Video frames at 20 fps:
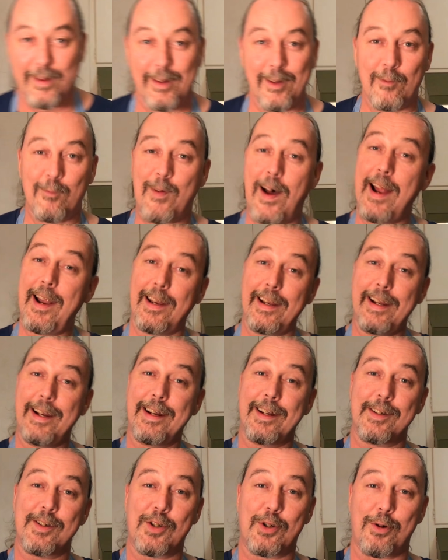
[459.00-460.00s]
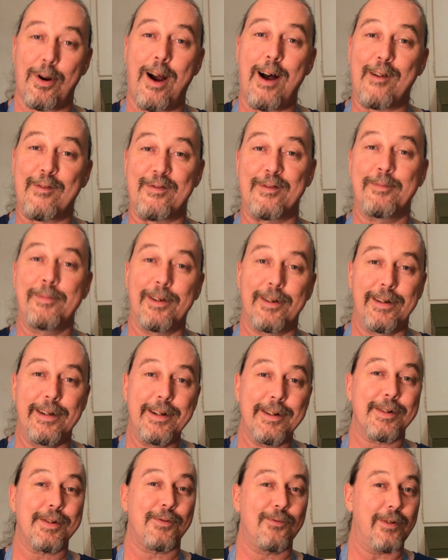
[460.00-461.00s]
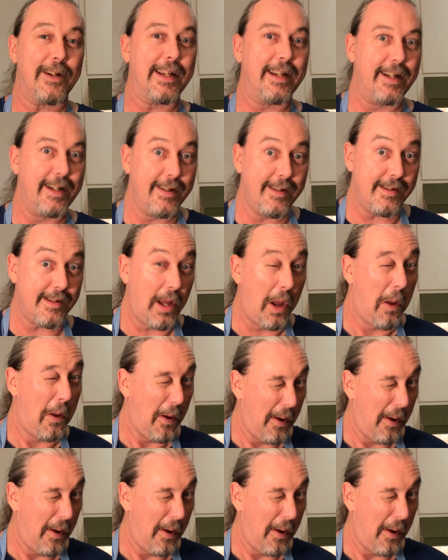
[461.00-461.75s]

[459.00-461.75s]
And finally, get a straw from your nearest Wendy's.